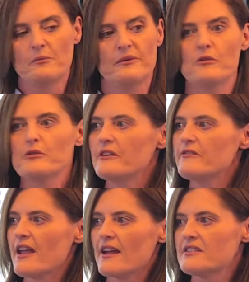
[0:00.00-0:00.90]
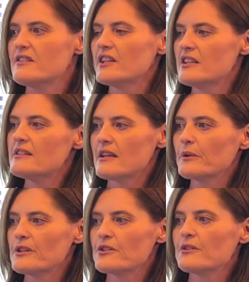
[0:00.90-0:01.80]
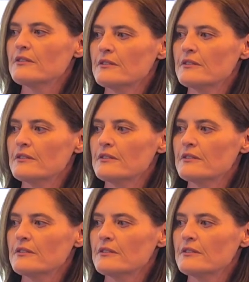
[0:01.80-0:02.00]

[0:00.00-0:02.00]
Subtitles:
with all of the activities that we do.